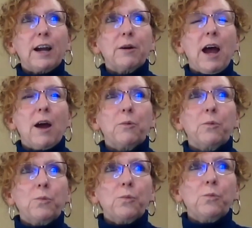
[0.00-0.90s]
thing I
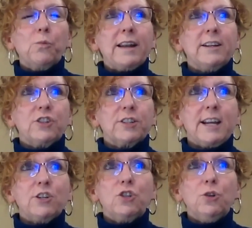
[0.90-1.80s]
want to just
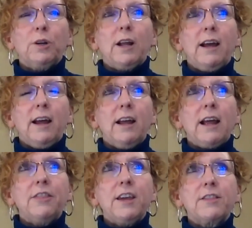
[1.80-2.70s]
say too, and
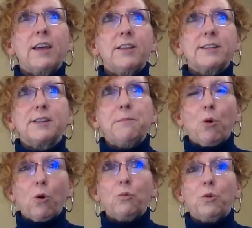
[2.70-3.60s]
I think that this is
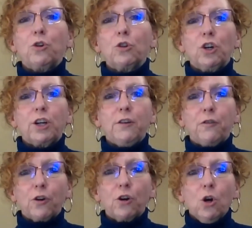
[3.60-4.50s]
important when you're looking
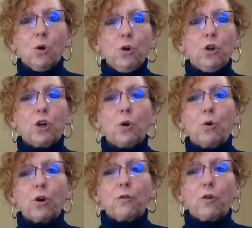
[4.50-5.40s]
for who you're going to
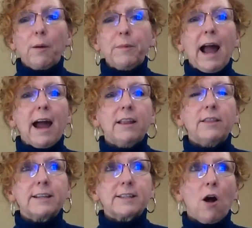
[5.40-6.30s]
work for. I mean,
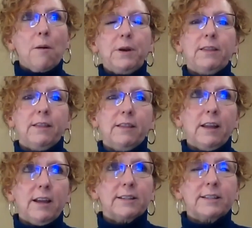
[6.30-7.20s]
this company
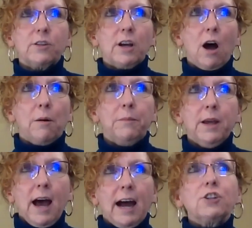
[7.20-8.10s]
is,
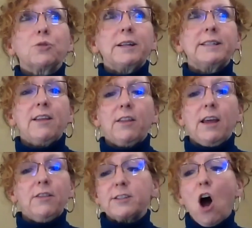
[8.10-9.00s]
I just want to say that,
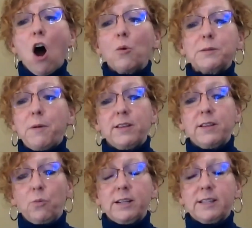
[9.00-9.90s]
and it's always been
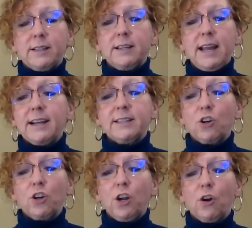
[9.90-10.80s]
this way since the day I
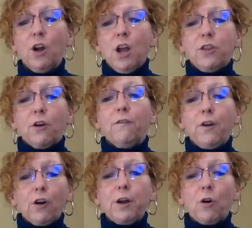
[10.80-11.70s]
started here, they're
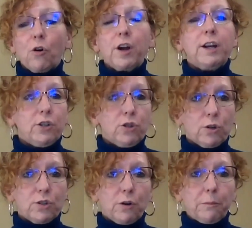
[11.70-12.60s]
very oriented
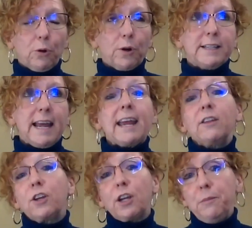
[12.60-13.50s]
towards their employees
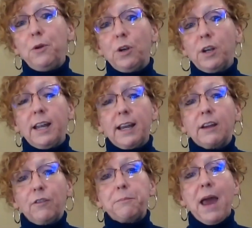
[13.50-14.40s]
and the community and
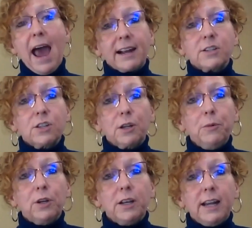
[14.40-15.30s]
giving back to the
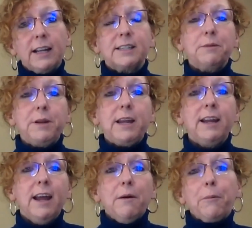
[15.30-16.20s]
community. And to
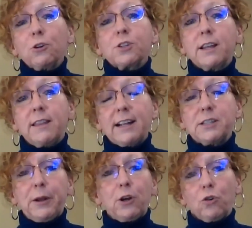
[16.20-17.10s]
me personally,
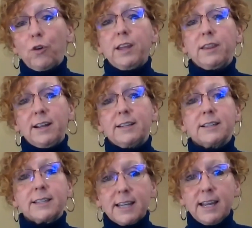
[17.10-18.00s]
that's been a great thing
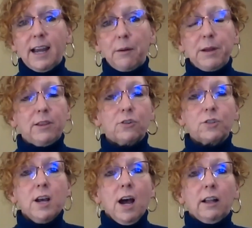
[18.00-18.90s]
to see. I mean,
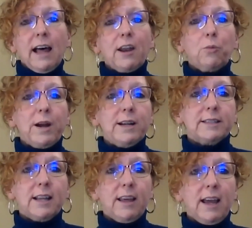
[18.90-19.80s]
there's a lot of
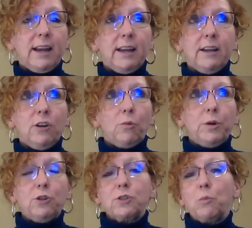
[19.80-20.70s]
ways that they,
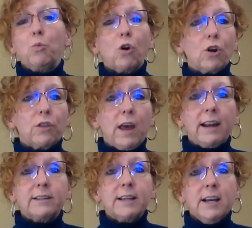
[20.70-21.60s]
we do some work
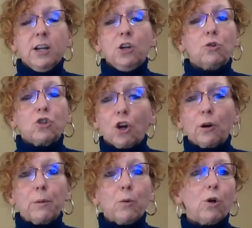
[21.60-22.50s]
that is,
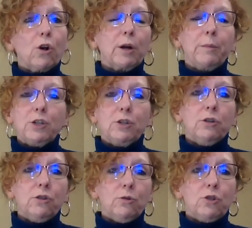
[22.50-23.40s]
charitable work, and we
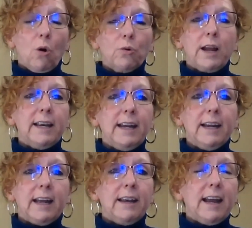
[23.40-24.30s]
do
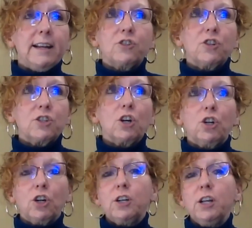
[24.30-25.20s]
donating, and it's just a
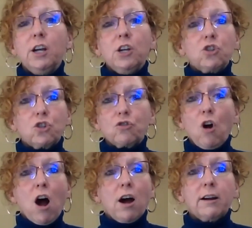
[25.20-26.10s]
good,
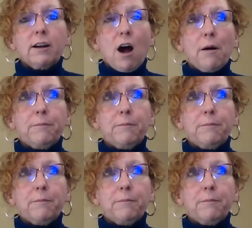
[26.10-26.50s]
strong,